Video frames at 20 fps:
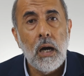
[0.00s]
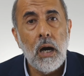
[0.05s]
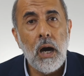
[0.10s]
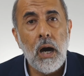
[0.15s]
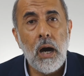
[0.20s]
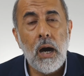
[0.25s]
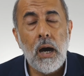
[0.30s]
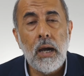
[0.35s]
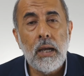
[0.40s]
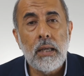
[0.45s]

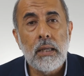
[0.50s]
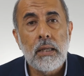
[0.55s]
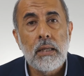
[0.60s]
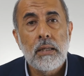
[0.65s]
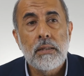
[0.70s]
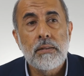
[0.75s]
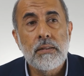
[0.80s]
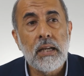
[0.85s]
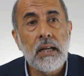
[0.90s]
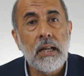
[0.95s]
I
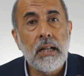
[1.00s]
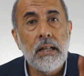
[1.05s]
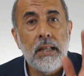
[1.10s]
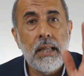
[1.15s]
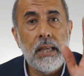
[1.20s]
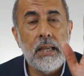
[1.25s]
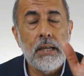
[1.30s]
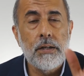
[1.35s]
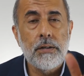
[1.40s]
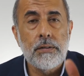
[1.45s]

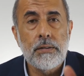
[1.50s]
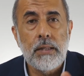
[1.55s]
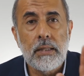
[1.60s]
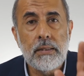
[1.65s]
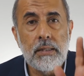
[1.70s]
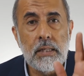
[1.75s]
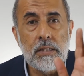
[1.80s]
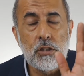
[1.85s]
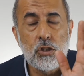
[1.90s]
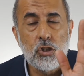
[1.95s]
declare
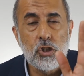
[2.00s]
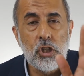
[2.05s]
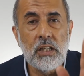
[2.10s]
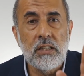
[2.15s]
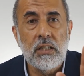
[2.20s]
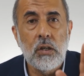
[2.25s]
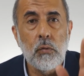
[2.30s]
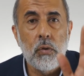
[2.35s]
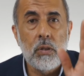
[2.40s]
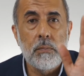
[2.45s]
that this
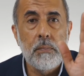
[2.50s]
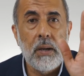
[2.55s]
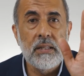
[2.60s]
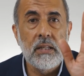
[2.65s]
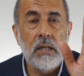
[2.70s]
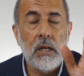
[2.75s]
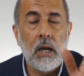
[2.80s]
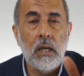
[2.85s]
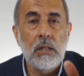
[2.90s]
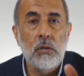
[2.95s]
treaty with
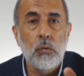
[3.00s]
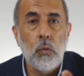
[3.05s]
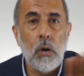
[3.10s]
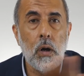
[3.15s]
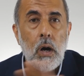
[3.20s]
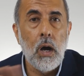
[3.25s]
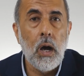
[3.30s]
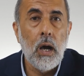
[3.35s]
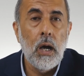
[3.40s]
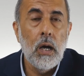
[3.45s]
Bani
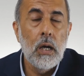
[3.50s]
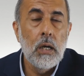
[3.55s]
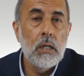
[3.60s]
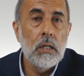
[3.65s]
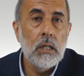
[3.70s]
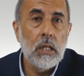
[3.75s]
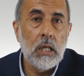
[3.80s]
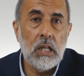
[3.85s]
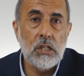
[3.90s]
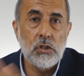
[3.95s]
Qaynuqa'
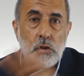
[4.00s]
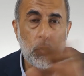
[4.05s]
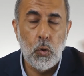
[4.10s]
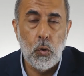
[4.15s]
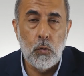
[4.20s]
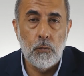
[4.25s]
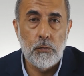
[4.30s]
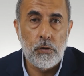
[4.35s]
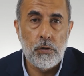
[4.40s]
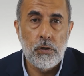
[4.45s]
is
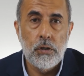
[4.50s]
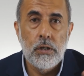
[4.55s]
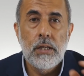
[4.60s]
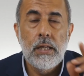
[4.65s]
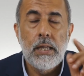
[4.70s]
over.